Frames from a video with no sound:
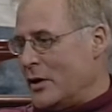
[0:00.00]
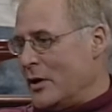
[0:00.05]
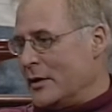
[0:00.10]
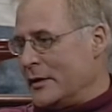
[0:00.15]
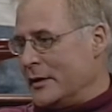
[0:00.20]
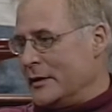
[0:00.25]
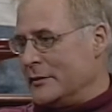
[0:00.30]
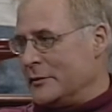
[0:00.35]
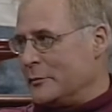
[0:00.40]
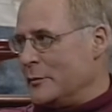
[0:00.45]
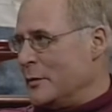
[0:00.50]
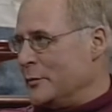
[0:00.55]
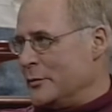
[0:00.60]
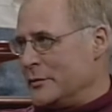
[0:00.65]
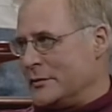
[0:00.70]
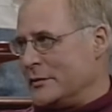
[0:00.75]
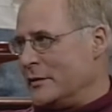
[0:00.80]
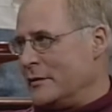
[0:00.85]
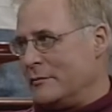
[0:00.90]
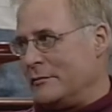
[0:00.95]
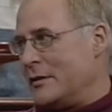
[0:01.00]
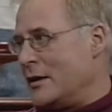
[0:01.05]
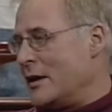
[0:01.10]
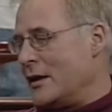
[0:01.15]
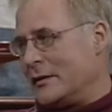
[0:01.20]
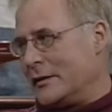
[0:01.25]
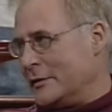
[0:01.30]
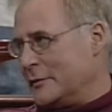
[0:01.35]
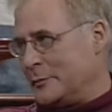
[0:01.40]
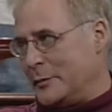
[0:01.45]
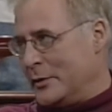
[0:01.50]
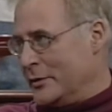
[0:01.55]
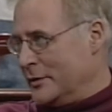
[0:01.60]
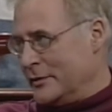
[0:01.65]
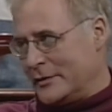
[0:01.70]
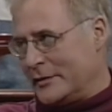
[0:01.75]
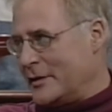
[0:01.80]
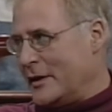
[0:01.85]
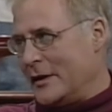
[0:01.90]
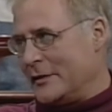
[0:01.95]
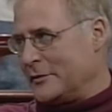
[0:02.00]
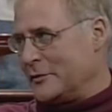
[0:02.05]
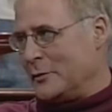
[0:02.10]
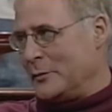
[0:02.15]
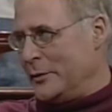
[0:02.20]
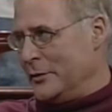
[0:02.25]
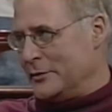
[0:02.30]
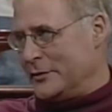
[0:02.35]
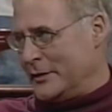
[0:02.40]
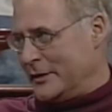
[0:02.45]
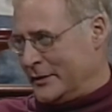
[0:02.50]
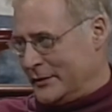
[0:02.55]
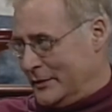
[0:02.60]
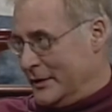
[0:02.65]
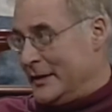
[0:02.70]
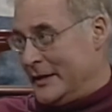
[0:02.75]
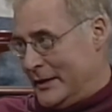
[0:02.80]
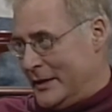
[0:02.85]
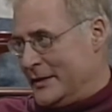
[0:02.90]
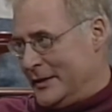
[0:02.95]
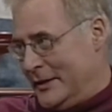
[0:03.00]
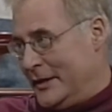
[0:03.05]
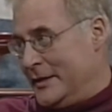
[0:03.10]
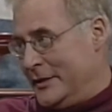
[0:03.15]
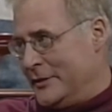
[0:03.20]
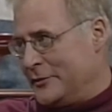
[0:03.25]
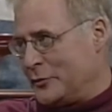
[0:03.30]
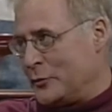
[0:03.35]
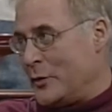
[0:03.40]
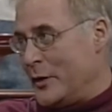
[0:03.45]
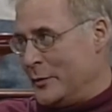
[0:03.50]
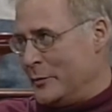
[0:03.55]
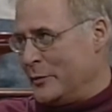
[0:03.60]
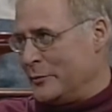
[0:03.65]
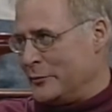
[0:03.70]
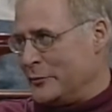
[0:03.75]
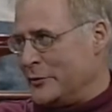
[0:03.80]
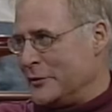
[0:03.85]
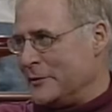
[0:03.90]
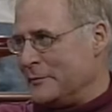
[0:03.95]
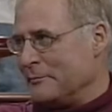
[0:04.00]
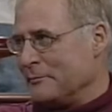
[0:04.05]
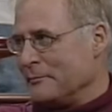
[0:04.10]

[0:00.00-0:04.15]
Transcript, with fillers: audience members that have not experienced classical music in this way before.